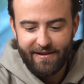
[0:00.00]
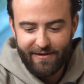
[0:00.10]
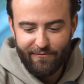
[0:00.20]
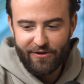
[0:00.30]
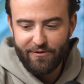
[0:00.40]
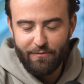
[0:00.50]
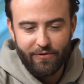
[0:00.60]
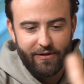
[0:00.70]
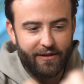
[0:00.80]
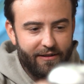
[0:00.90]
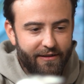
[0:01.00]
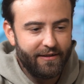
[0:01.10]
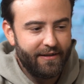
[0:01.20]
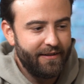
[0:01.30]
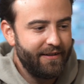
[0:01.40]
read your book, and
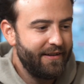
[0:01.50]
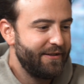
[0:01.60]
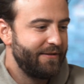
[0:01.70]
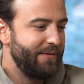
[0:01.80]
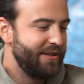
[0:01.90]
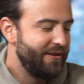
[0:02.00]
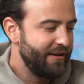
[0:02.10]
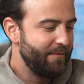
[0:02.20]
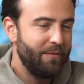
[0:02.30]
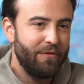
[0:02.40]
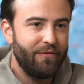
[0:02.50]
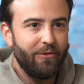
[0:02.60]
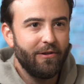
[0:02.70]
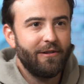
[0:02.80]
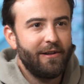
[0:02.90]
as we talked about
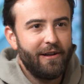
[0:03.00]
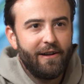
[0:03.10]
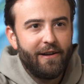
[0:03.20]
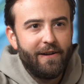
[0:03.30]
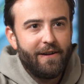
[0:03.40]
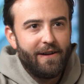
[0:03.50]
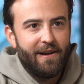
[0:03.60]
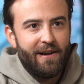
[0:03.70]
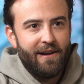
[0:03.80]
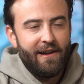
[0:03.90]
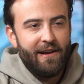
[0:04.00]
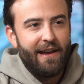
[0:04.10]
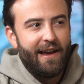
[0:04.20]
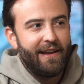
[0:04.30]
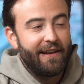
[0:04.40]
before,
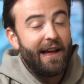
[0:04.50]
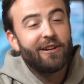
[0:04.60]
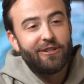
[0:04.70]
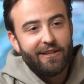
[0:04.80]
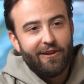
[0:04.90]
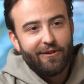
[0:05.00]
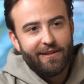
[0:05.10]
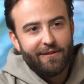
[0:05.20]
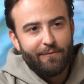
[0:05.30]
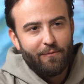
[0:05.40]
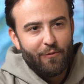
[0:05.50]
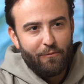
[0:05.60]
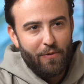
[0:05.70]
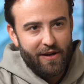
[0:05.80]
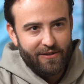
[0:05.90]
and actually I'll get into a quick
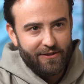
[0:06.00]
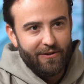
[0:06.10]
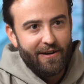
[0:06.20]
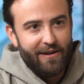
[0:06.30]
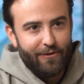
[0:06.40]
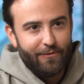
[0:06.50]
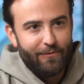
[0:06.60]
backstory. I know